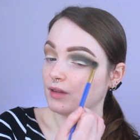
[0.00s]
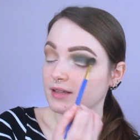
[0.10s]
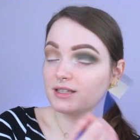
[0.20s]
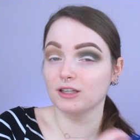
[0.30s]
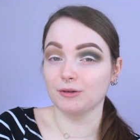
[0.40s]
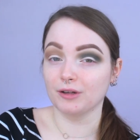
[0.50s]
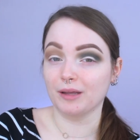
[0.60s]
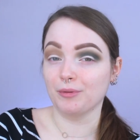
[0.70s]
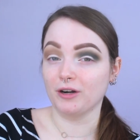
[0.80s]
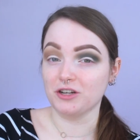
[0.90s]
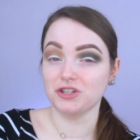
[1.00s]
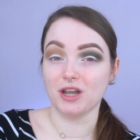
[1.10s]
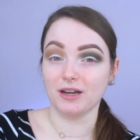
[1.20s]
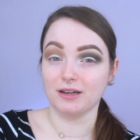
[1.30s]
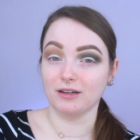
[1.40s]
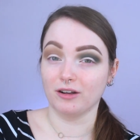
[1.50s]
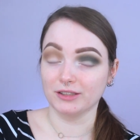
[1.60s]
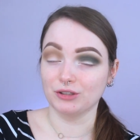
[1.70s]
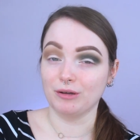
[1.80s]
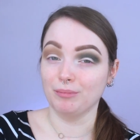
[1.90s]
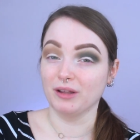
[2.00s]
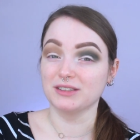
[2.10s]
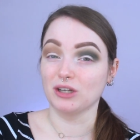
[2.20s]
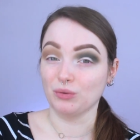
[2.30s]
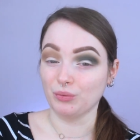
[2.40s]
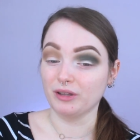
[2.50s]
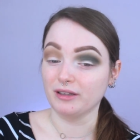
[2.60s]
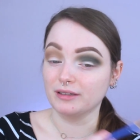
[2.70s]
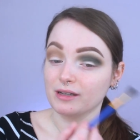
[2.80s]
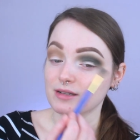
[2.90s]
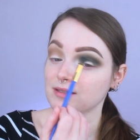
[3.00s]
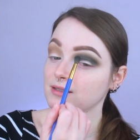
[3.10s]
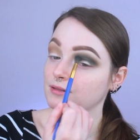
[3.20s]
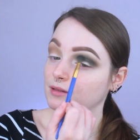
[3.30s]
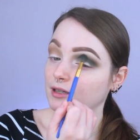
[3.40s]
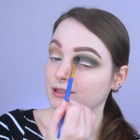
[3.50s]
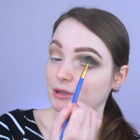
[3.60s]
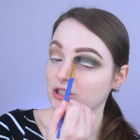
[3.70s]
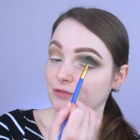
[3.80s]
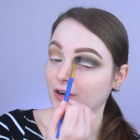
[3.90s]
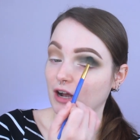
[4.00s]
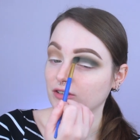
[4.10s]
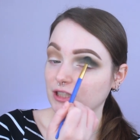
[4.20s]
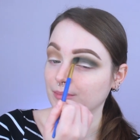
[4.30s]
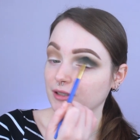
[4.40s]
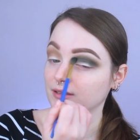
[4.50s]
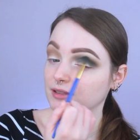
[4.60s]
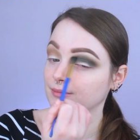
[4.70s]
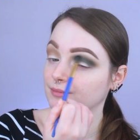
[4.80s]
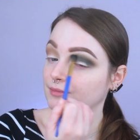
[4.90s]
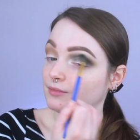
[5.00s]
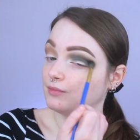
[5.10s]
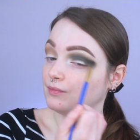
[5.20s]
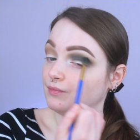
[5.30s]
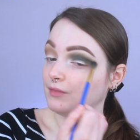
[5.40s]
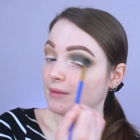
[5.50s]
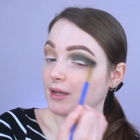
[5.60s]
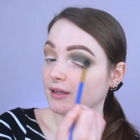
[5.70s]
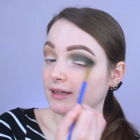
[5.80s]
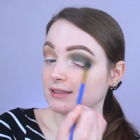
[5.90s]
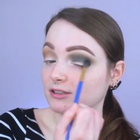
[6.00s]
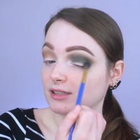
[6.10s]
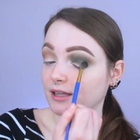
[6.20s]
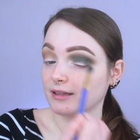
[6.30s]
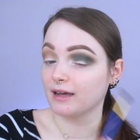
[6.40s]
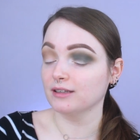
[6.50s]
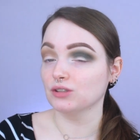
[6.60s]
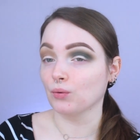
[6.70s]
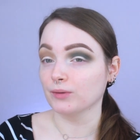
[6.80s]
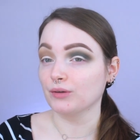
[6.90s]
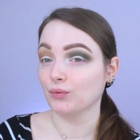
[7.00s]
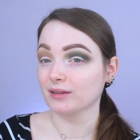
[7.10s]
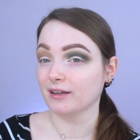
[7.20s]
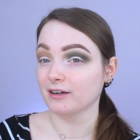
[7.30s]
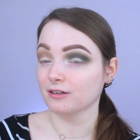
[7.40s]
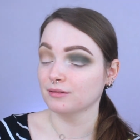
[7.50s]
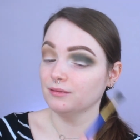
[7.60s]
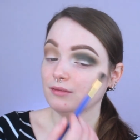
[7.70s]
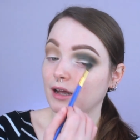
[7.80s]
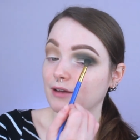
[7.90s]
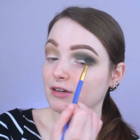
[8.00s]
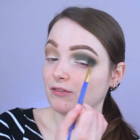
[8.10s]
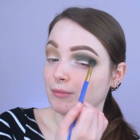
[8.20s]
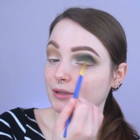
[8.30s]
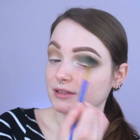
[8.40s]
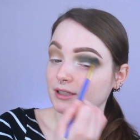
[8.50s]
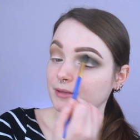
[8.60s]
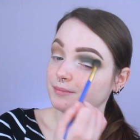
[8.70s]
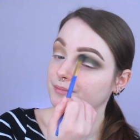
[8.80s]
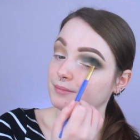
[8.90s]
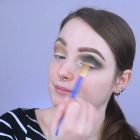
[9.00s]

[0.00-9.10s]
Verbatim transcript: It's still a really pretty shade, and also it blends out really nice, especially for how deep it is. I mean, like, seriously, like, that is only one layer. I haven't even built it up.